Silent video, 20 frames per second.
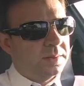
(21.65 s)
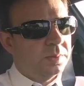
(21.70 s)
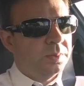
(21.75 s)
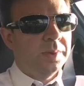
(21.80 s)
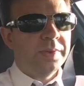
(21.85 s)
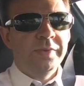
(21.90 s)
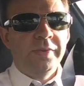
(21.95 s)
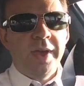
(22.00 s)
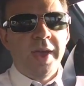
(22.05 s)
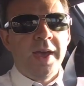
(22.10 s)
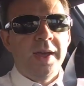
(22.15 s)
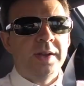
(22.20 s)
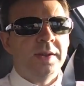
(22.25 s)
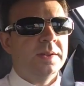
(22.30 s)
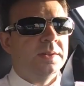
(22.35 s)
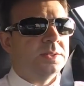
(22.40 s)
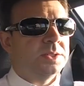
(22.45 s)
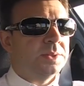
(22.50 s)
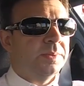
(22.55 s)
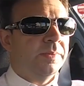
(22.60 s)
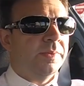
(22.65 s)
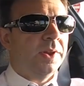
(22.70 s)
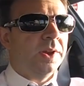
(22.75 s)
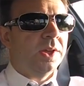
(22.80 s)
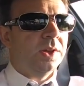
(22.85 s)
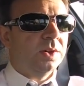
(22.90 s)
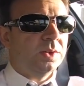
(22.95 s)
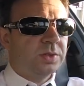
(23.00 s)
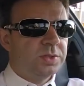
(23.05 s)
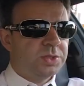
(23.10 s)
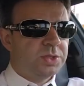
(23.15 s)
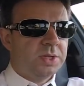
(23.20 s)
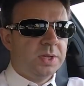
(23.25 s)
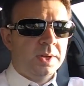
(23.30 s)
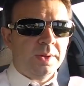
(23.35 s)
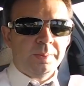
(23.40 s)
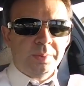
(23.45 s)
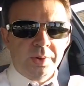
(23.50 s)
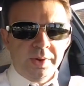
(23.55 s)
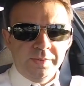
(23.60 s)
We've had some videos
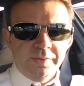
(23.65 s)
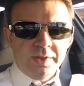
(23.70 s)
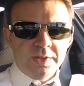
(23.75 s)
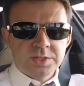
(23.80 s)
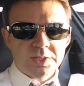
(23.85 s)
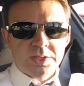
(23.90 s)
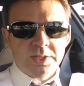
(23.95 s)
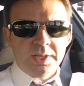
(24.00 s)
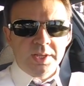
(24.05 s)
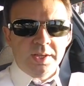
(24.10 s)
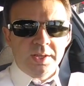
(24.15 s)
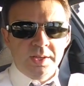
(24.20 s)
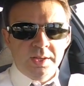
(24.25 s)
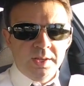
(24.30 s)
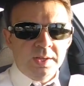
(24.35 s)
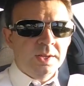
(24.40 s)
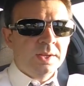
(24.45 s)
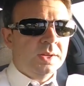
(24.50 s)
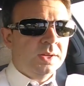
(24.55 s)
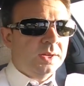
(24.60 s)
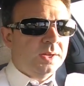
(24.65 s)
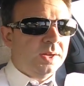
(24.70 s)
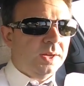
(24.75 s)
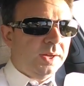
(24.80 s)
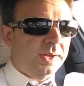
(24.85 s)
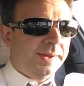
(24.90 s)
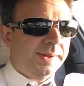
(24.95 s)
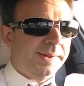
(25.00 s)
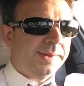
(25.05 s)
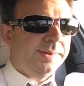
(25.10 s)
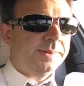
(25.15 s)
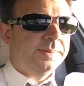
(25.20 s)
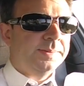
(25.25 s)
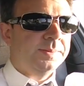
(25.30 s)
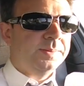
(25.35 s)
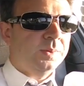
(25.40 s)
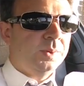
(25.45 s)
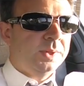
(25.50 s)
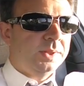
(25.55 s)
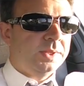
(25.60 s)
previously
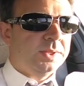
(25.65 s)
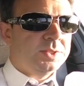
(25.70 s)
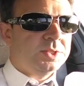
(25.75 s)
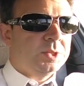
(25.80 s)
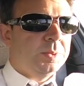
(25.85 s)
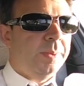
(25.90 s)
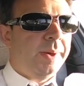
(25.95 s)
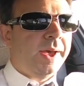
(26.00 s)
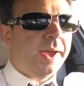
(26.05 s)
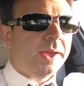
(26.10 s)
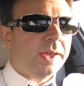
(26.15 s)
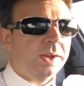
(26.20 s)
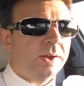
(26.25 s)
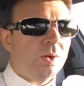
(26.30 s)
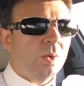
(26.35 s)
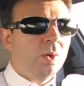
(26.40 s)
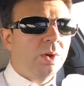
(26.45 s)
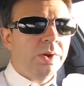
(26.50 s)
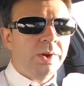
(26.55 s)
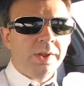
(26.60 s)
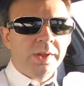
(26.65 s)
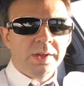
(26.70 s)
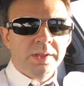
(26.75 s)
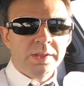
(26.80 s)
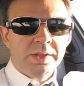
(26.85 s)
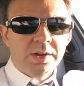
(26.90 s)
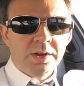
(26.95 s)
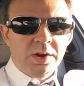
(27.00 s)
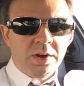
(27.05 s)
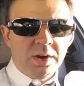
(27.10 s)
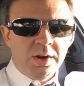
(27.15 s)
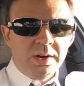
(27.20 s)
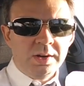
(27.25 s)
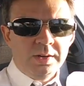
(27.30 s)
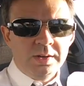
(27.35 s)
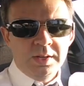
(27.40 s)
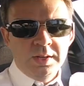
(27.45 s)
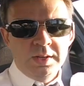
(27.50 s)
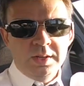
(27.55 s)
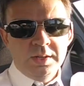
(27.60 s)
with the spec and ordering of the car,
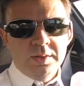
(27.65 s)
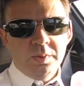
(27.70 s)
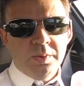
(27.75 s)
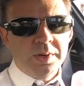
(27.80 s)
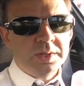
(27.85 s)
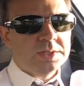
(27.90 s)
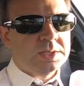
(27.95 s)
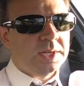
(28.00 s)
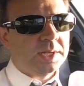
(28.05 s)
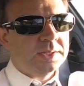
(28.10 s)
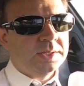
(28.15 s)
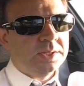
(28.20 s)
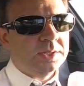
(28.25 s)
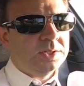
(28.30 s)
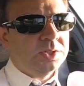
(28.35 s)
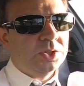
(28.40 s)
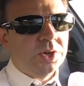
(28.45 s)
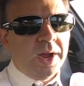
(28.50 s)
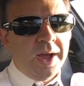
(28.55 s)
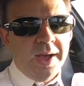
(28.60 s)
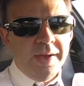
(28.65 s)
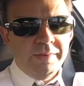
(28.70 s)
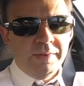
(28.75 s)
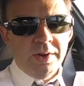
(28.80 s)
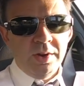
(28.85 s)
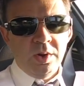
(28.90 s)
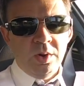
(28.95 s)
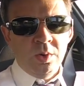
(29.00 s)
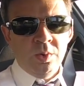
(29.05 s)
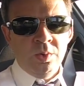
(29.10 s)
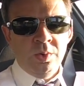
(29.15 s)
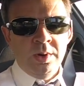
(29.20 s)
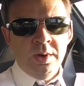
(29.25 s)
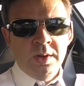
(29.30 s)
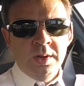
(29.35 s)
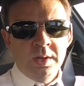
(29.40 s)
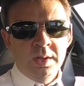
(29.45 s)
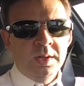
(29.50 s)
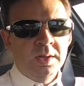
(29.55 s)
what it's like to drive and own.